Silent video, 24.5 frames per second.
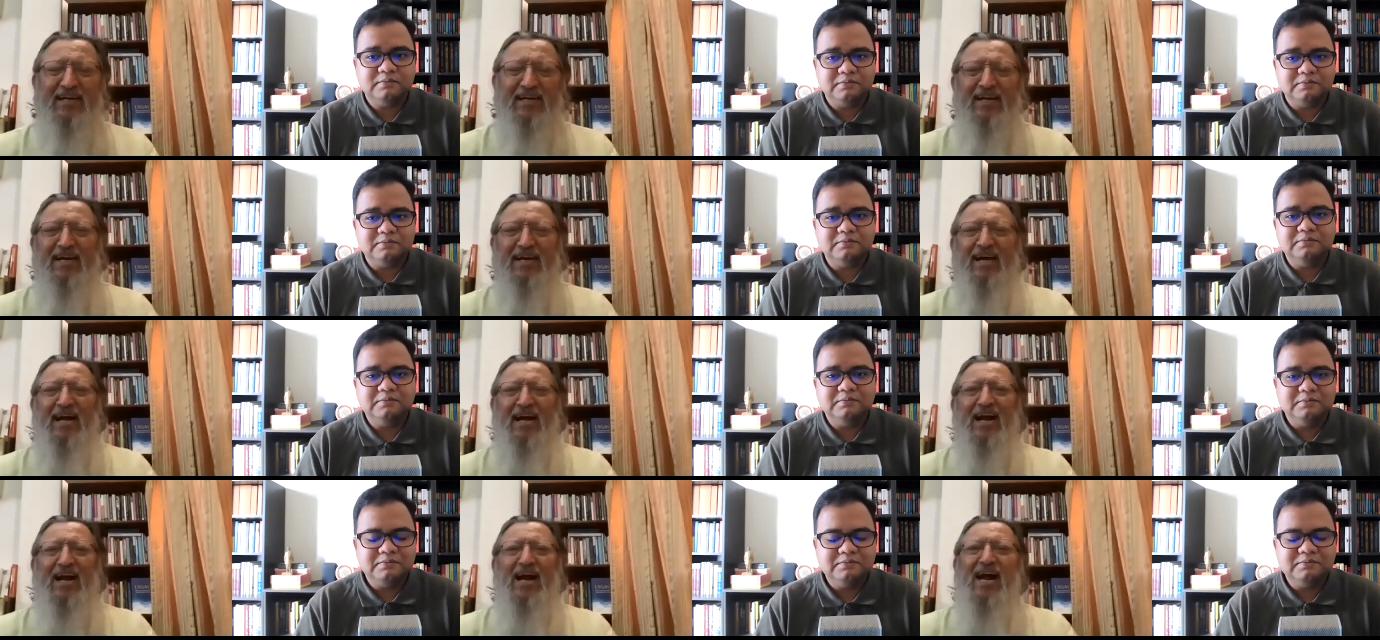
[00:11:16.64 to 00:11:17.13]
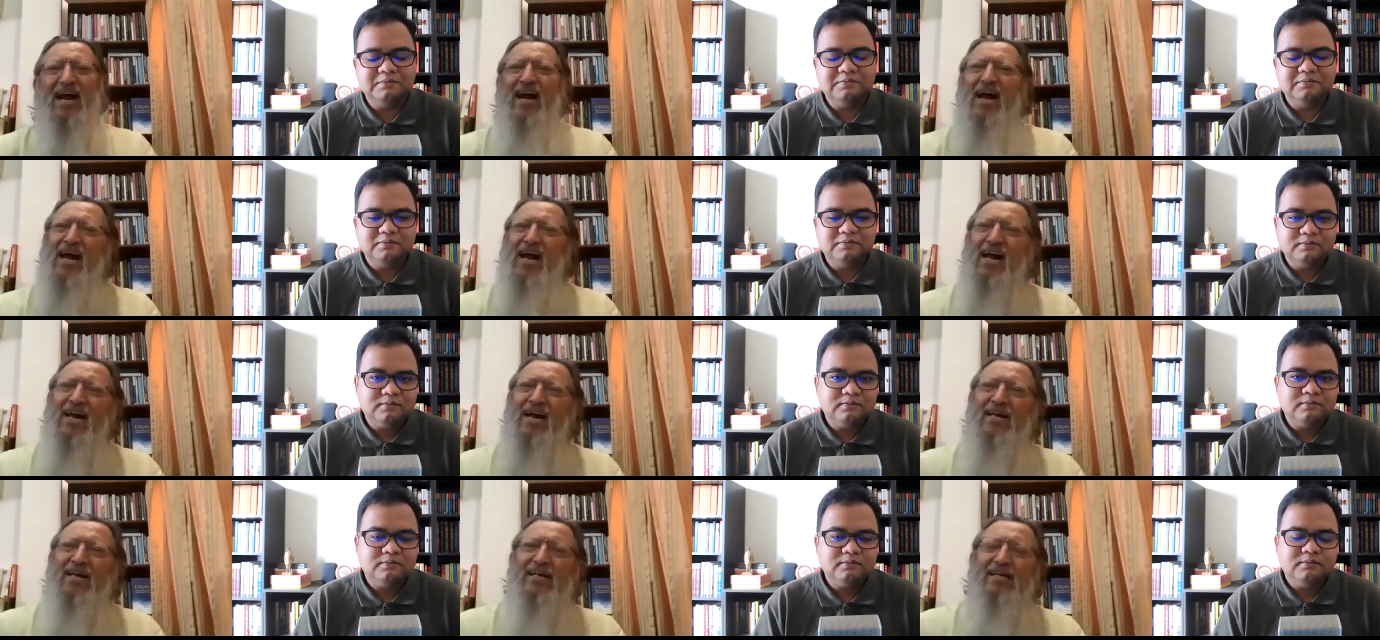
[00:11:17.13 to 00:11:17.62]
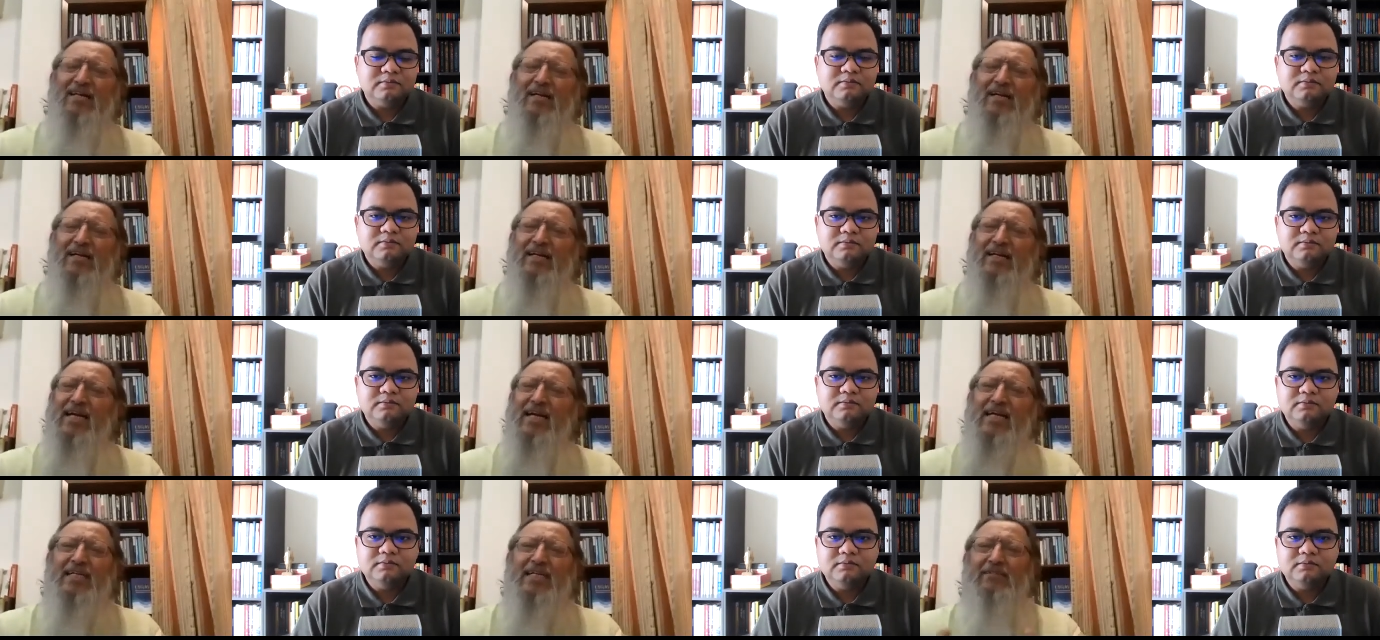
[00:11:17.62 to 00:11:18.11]
Speaker 1: mm-hmm
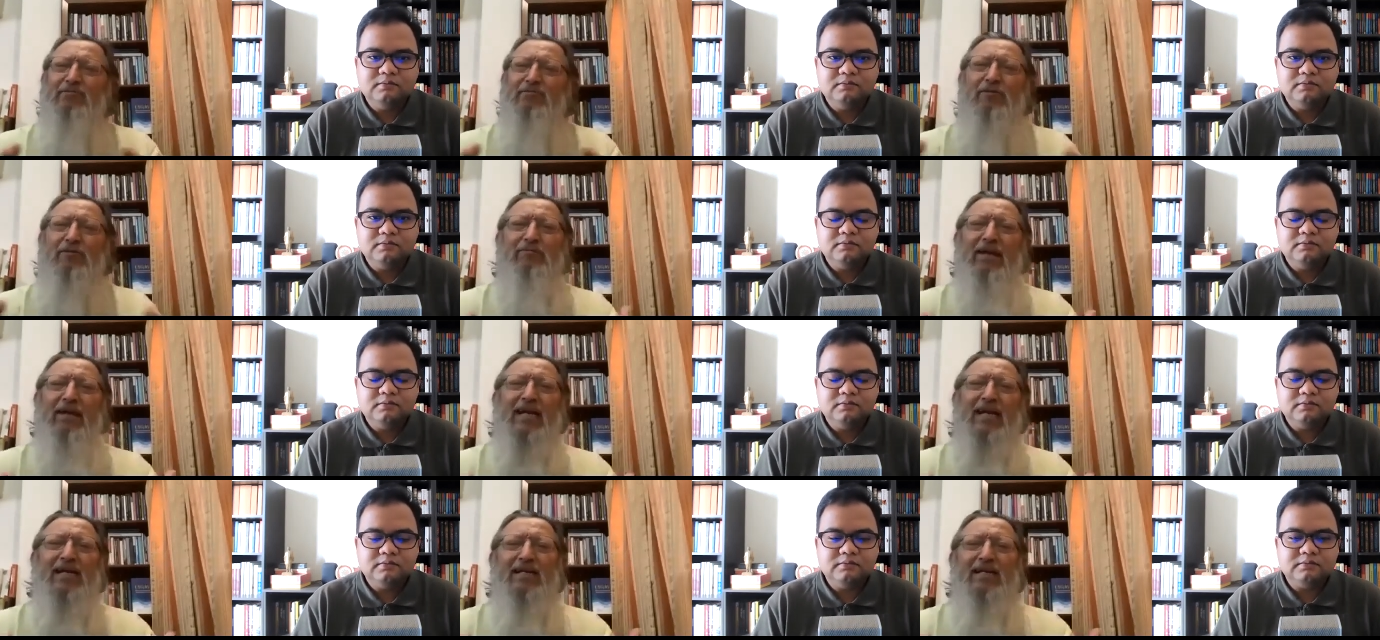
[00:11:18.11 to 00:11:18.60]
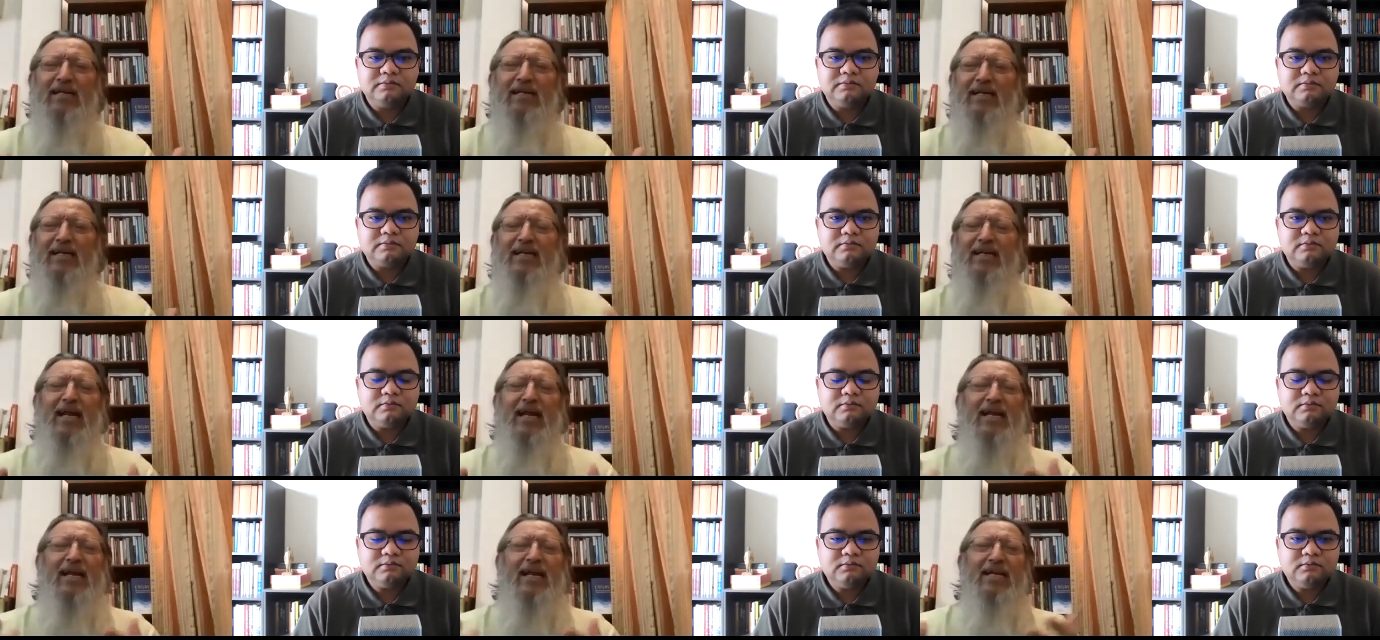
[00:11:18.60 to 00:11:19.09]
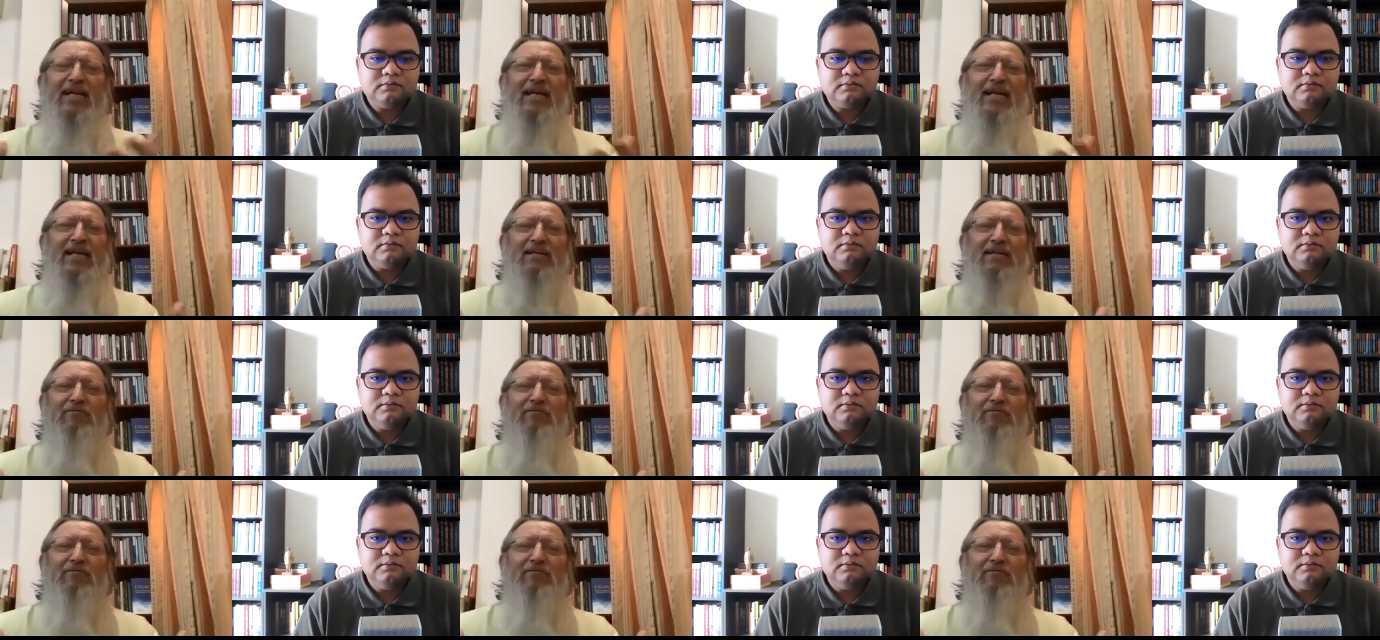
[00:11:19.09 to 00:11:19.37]
yes, it was very clean and neat.